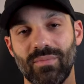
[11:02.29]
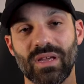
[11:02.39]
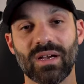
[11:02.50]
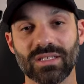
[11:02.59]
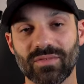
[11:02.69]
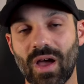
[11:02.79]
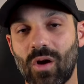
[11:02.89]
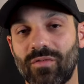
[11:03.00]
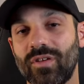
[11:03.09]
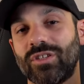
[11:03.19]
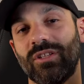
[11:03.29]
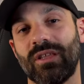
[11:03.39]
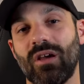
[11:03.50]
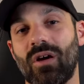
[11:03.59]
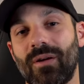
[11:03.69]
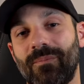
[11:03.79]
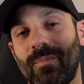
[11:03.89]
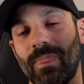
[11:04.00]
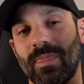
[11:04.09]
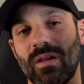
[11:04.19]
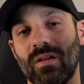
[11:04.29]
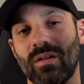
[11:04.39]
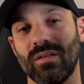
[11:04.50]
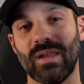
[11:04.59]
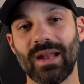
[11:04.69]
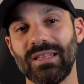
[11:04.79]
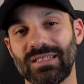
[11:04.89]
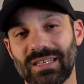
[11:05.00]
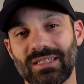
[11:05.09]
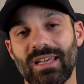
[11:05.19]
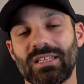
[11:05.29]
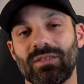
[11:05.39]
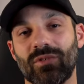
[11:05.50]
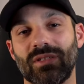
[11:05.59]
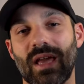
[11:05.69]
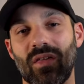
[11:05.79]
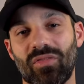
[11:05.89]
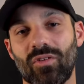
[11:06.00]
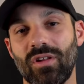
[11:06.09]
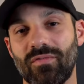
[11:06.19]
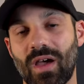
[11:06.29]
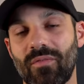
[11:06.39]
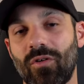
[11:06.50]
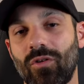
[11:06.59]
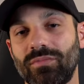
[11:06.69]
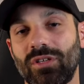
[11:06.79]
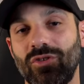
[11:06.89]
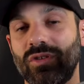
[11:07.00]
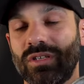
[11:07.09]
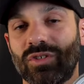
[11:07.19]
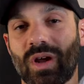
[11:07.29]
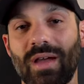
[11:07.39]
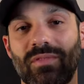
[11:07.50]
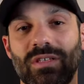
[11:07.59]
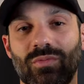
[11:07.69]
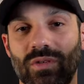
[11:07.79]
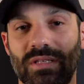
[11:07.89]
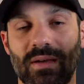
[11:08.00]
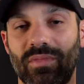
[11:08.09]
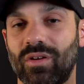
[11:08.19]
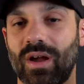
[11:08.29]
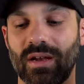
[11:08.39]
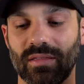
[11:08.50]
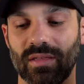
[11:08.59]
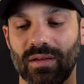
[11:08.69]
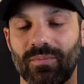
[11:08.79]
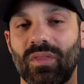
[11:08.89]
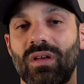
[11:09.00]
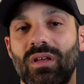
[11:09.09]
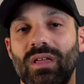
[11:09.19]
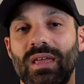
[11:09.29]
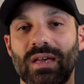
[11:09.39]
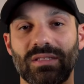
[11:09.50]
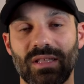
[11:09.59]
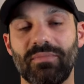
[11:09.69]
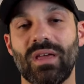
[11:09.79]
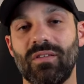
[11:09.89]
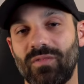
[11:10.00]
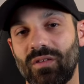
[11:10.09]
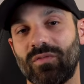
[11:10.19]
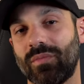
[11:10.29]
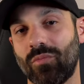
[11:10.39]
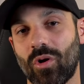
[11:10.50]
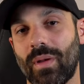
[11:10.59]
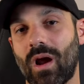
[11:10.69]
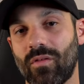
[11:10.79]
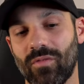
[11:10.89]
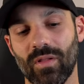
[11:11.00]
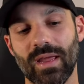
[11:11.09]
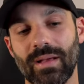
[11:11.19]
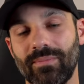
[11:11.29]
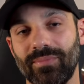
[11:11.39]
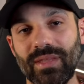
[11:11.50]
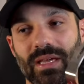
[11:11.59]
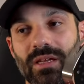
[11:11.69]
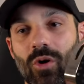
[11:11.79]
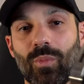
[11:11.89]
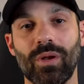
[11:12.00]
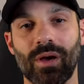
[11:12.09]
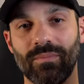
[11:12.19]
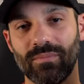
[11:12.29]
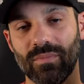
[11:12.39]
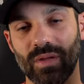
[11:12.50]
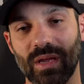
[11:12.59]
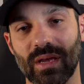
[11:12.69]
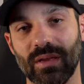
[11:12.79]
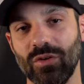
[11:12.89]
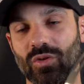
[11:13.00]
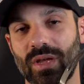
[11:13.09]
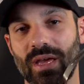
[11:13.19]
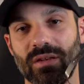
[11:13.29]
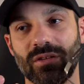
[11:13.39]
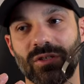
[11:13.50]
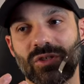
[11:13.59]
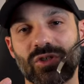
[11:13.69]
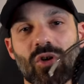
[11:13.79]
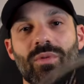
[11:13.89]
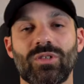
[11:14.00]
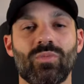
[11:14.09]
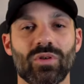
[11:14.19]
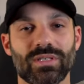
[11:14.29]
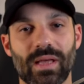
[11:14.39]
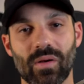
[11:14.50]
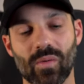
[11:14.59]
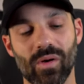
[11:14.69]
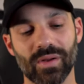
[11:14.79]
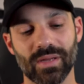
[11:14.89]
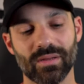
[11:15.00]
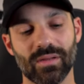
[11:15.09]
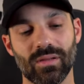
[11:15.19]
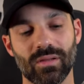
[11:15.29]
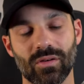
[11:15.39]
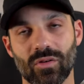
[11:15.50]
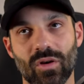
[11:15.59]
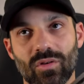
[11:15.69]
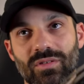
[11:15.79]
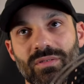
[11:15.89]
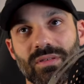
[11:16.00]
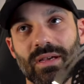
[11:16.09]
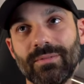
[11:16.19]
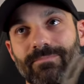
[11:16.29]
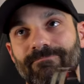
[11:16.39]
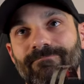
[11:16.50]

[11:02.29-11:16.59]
because of how efficient they are, 96 decibels at 35 ohms, you can drive this with damn near anything. Yes, they benefit from a more powerful amp. They open up and you get so much more sound quality or, or um,